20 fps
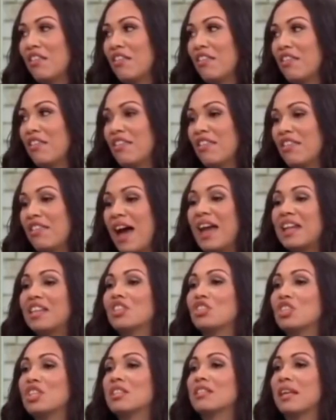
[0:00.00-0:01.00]
that
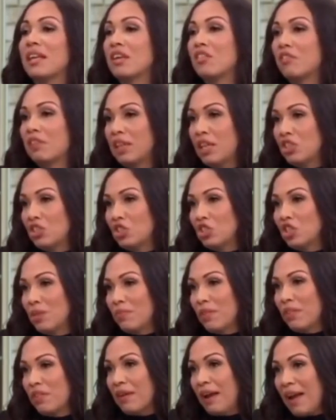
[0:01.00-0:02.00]
is just like a
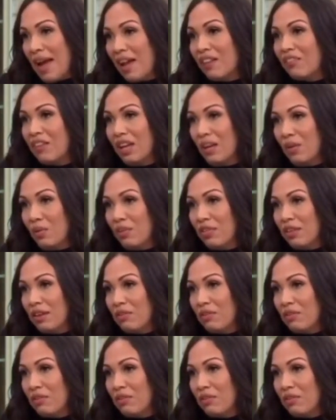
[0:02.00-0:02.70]
relationship that they're having with